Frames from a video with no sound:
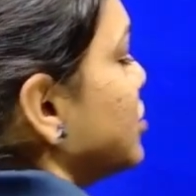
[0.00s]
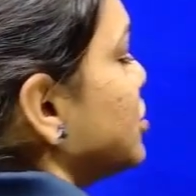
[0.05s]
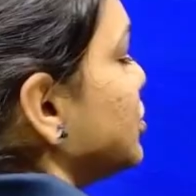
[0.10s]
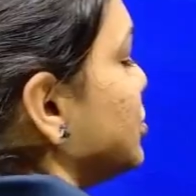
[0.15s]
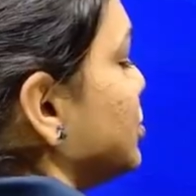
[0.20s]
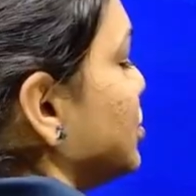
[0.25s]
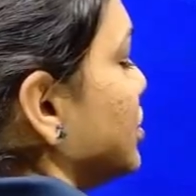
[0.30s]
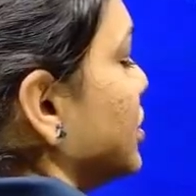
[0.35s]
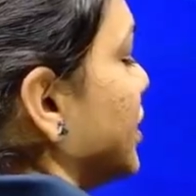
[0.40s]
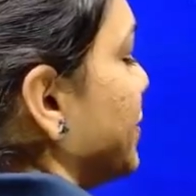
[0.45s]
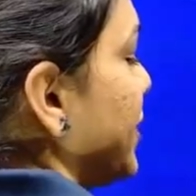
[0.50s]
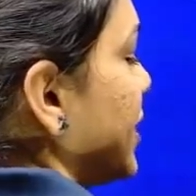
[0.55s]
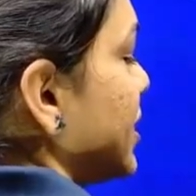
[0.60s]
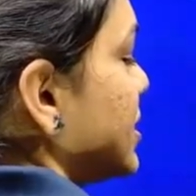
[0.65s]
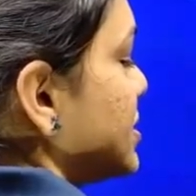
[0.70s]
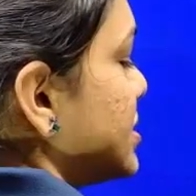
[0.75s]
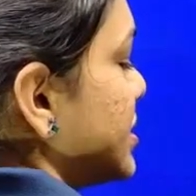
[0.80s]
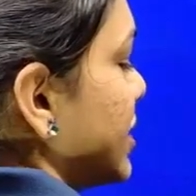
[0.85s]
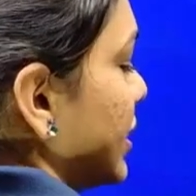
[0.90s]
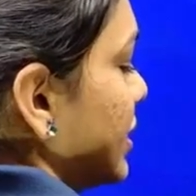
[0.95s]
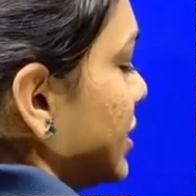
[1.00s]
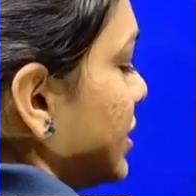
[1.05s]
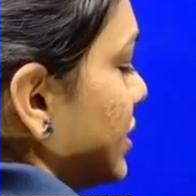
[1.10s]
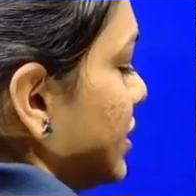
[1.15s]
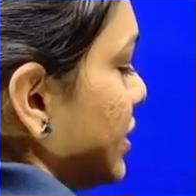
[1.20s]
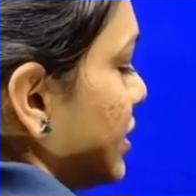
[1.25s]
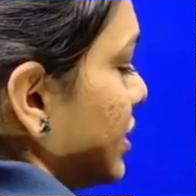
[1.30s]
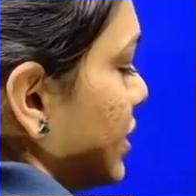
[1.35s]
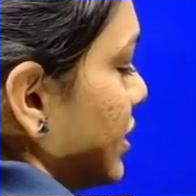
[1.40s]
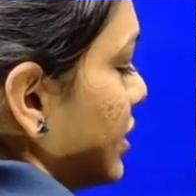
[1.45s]
So, 2 the base
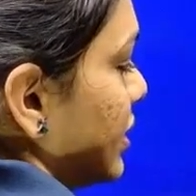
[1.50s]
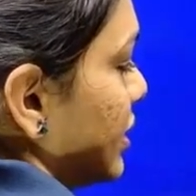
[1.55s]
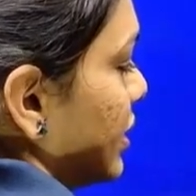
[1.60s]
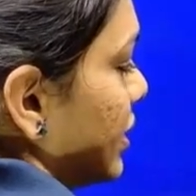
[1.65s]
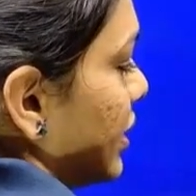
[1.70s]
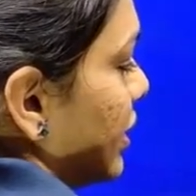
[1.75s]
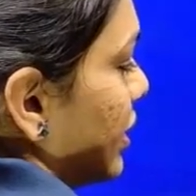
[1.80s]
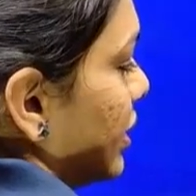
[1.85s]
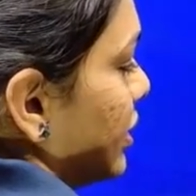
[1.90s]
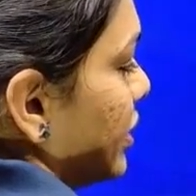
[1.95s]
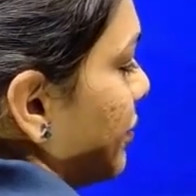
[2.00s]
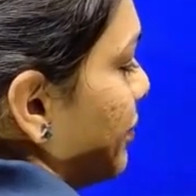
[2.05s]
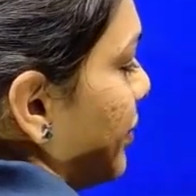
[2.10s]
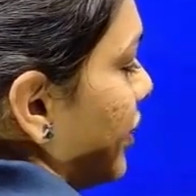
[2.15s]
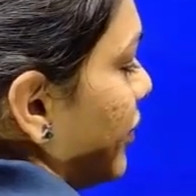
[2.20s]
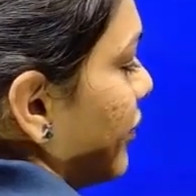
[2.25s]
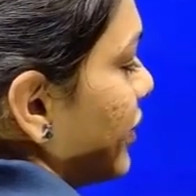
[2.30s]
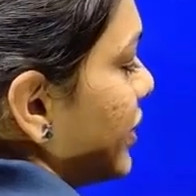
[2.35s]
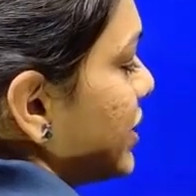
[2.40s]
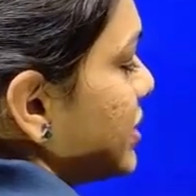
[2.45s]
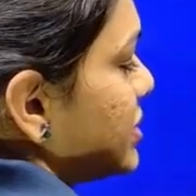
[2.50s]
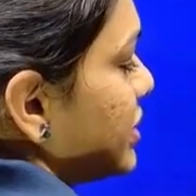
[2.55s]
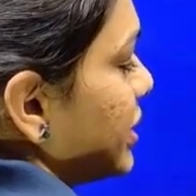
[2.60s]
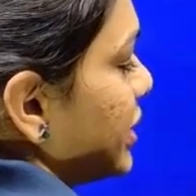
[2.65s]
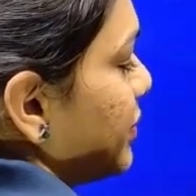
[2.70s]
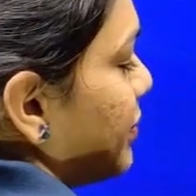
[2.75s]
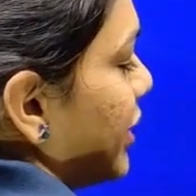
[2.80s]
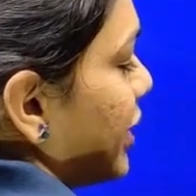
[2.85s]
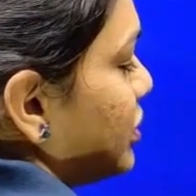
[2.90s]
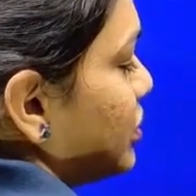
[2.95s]
10, the power is
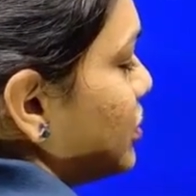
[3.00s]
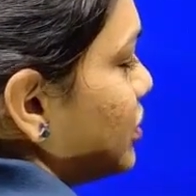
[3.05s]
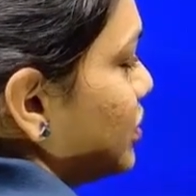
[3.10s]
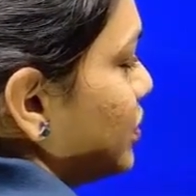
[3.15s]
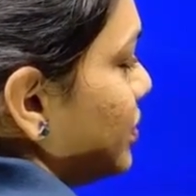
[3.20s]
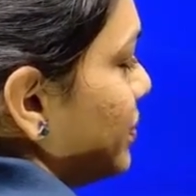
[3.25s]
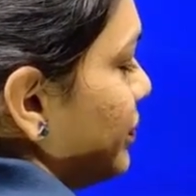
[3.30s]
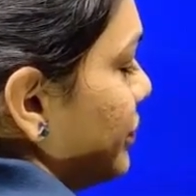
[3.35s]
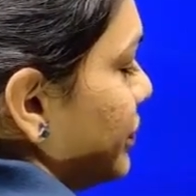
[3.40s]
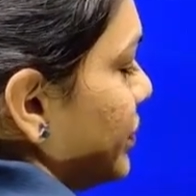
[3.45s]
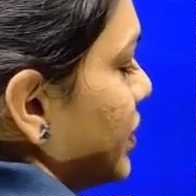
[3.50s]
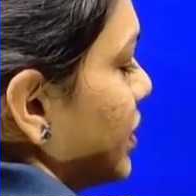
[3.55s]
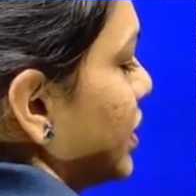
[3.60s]
3 by 2,